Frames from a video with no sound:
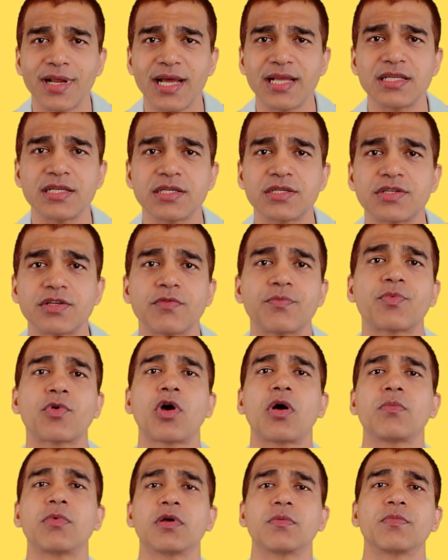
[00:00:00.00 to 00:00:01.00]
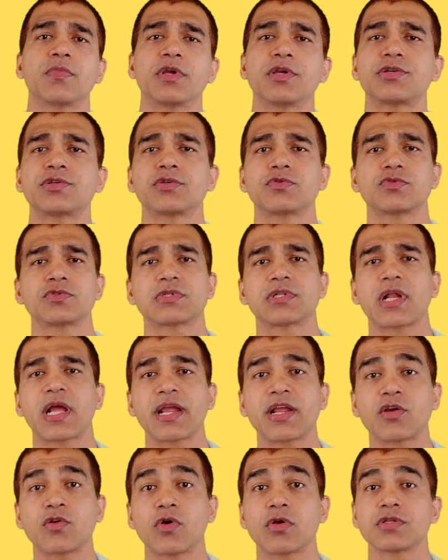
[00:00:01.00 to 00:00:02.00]
digestive problem issues
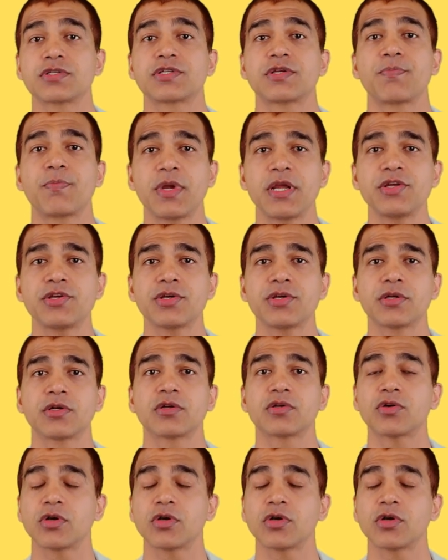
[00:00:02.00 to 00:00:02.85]
like constipation